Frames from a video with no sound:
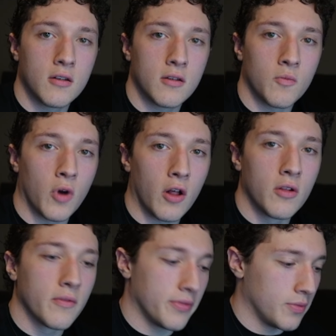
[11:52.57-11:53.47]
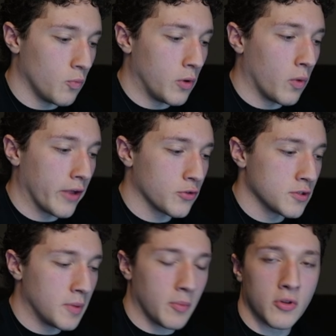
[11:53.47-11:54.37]
well, we want those
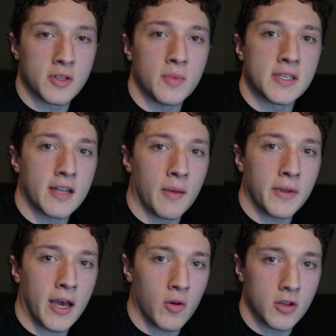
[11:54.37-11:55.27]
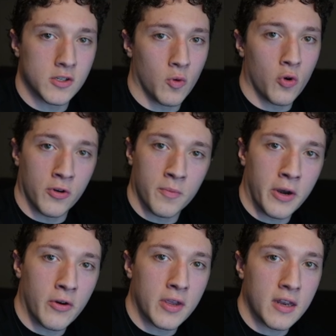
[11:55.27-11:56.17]
people to be stopped out. So order
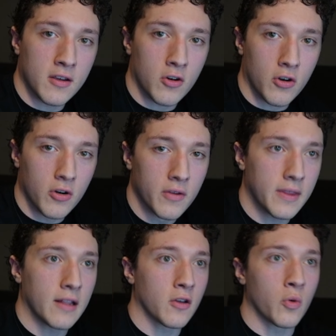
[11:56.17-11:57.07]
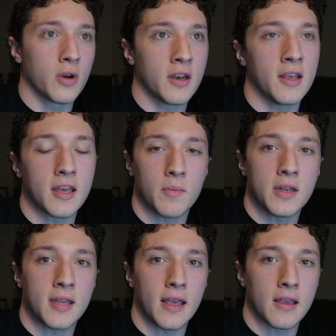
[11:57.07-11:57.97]
pairing can occur, that liquidity can be
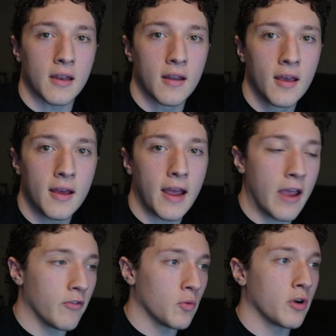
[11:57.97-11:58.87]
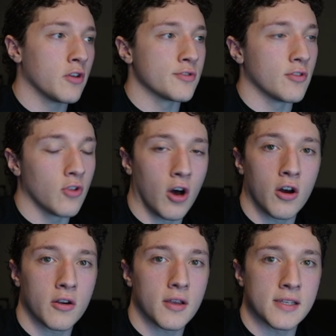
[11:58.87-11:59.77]
taken. Everyone who's
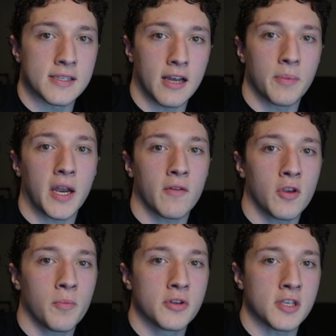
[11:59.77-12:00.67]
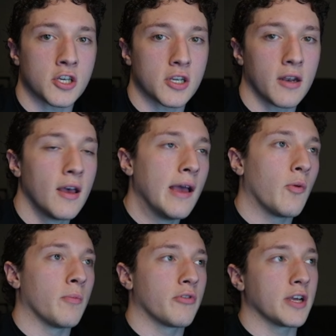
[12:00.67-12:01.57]
long is stopped out of their position. When price